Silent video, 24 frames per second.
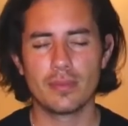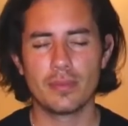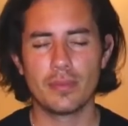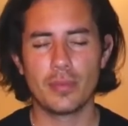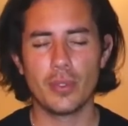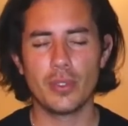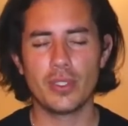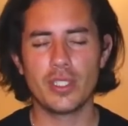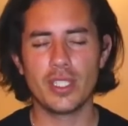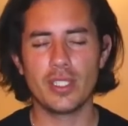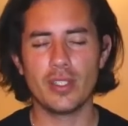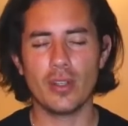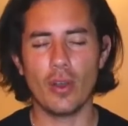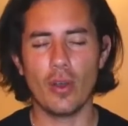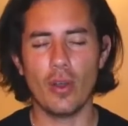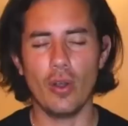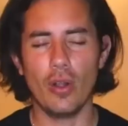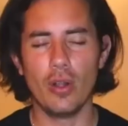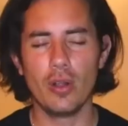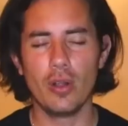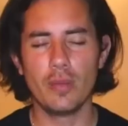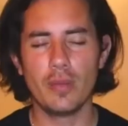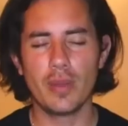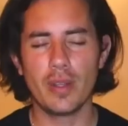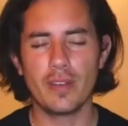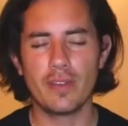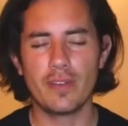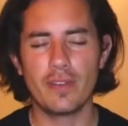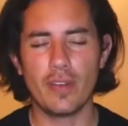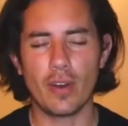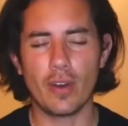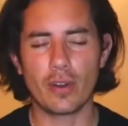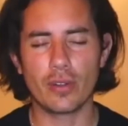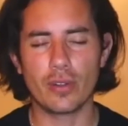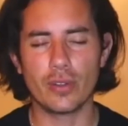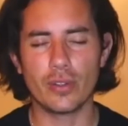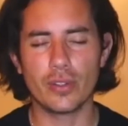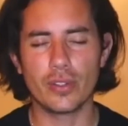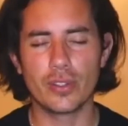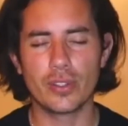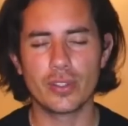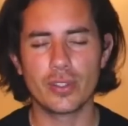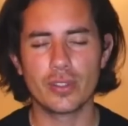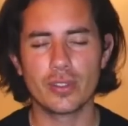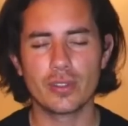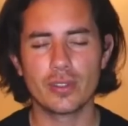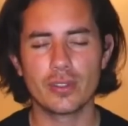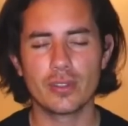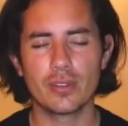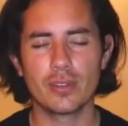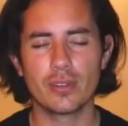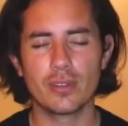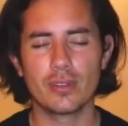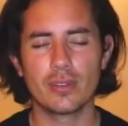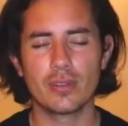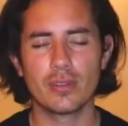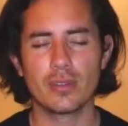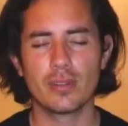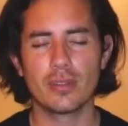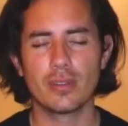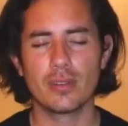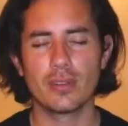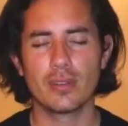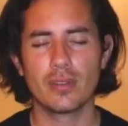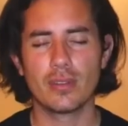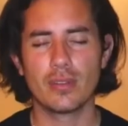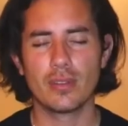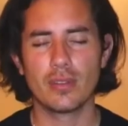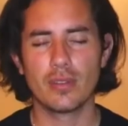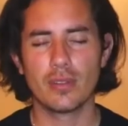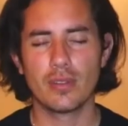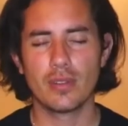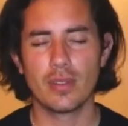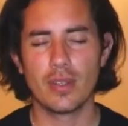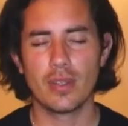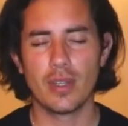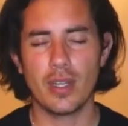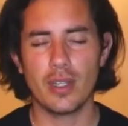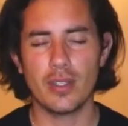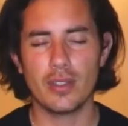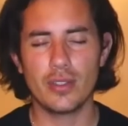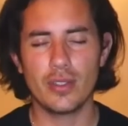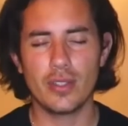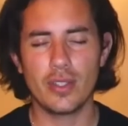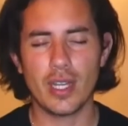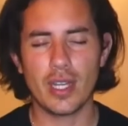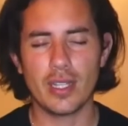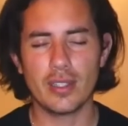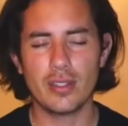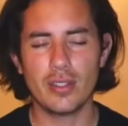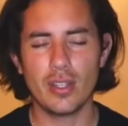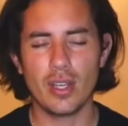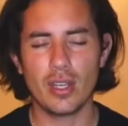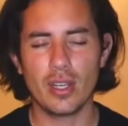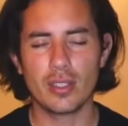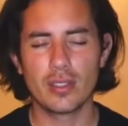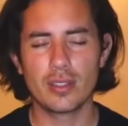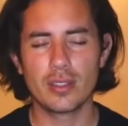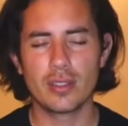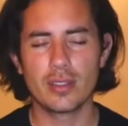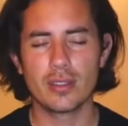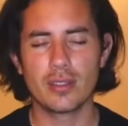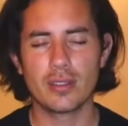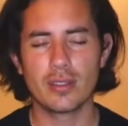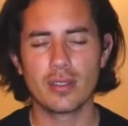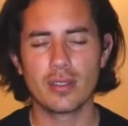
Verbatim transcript: Putting all my focus into that dot.